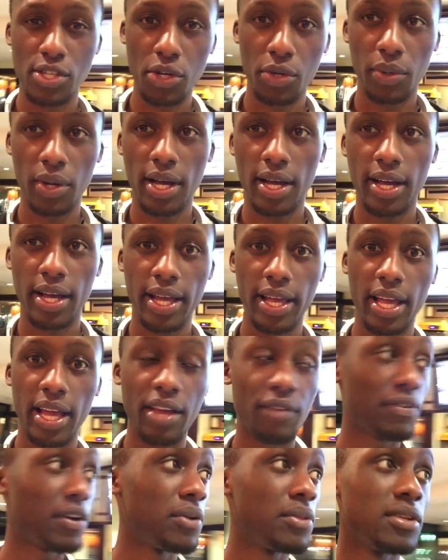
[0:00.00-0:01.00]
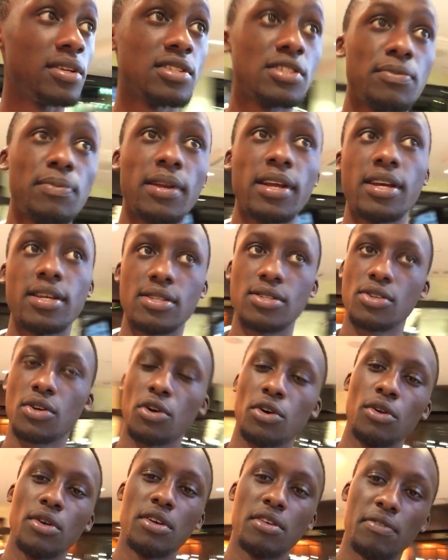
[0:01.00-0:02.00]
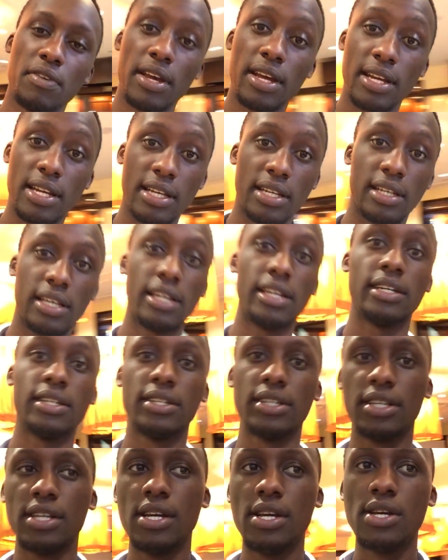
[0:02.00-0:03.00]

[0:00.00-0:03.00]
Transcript: So I found this place called Vienna here.